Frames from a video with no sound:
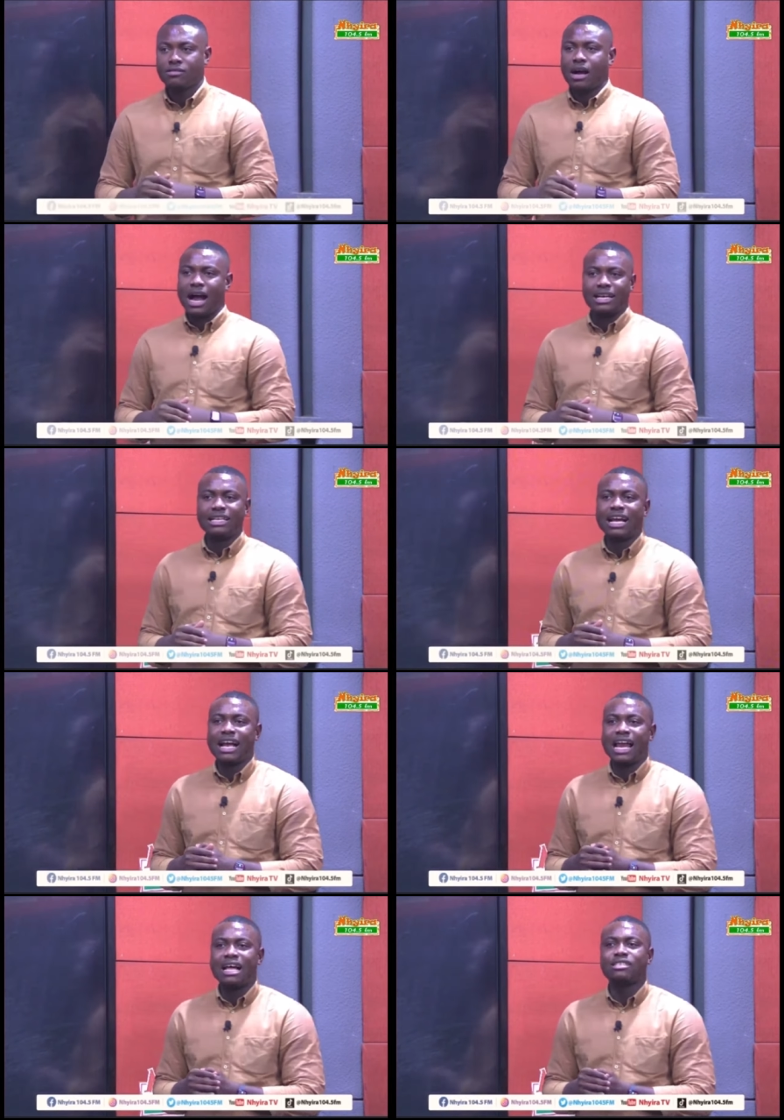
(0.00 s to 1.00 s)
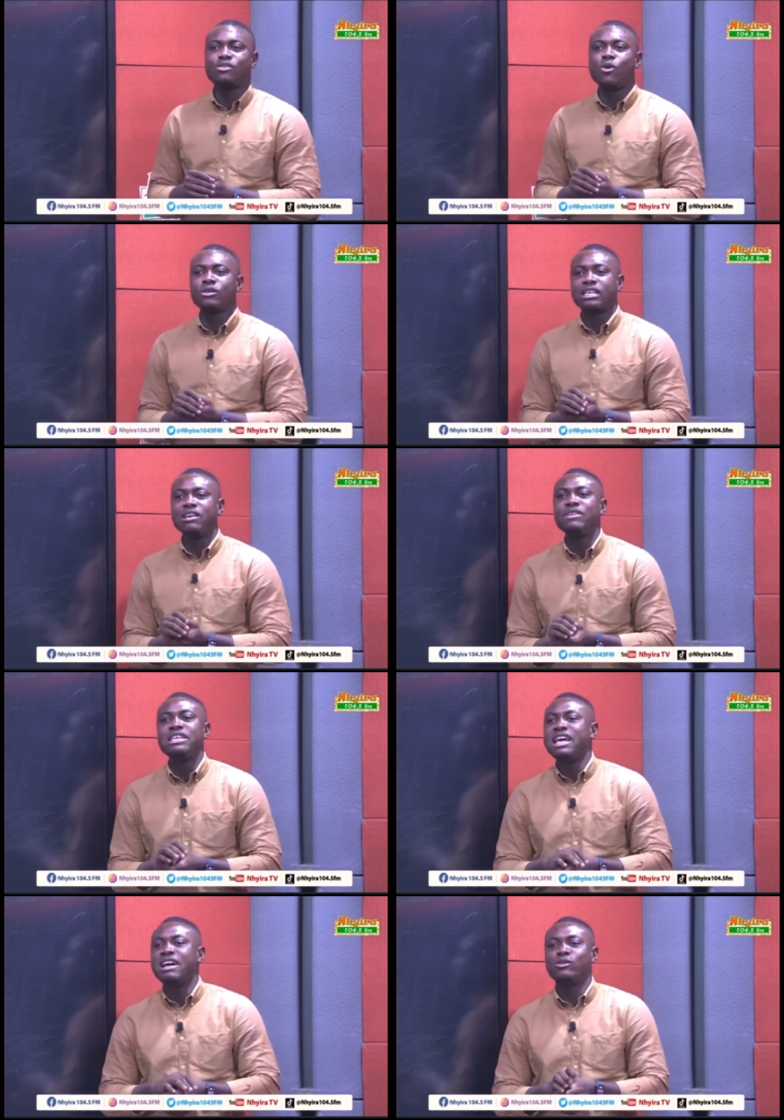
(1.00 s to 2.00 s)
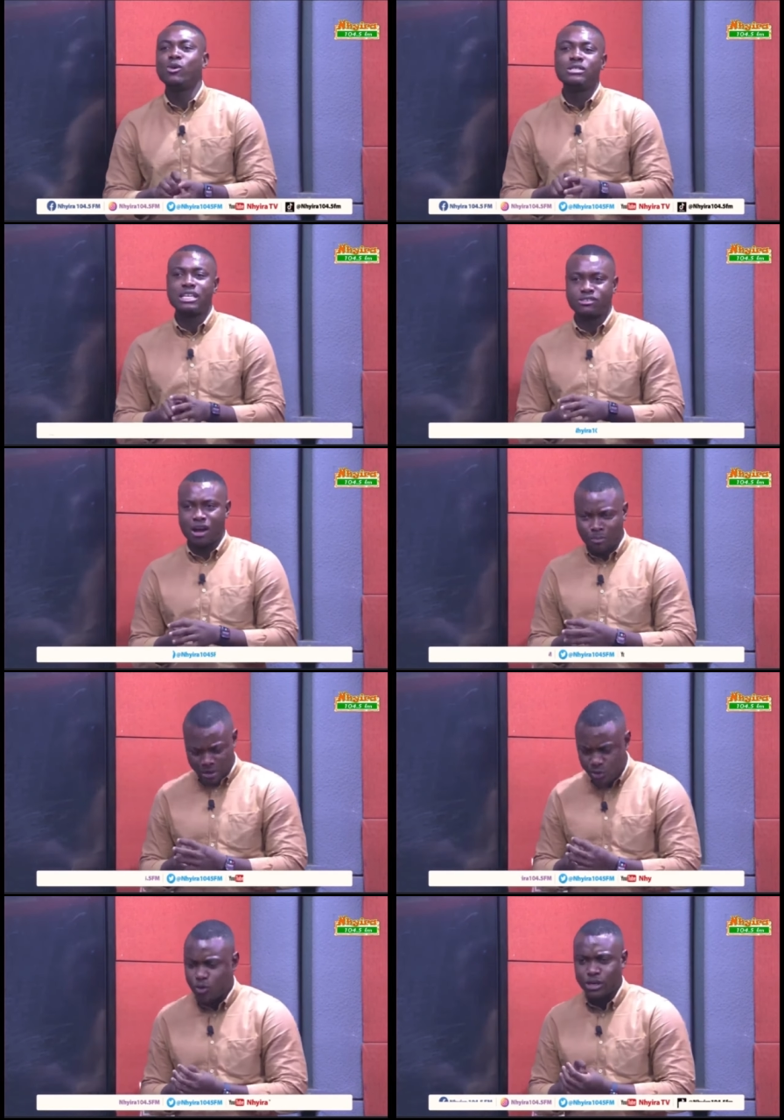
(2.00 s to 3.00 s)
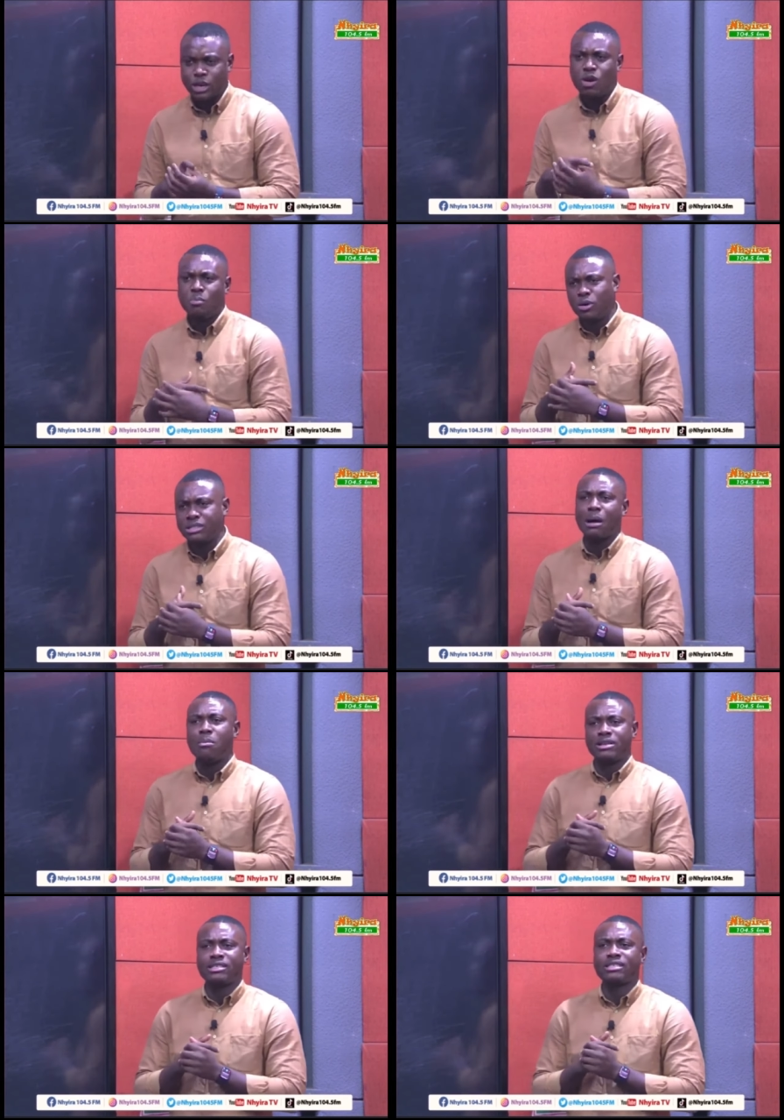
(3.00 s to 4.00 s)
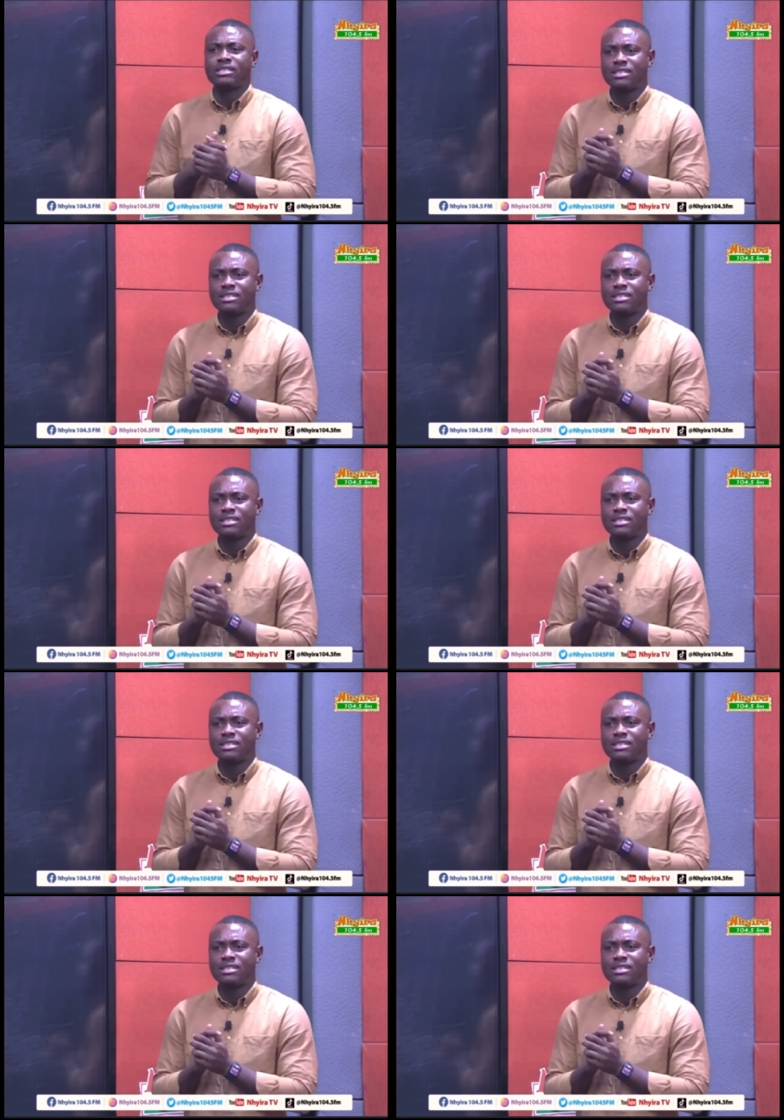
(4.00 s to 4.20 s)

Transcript: In the Galacticos, even those days, Campo, they were poster boys.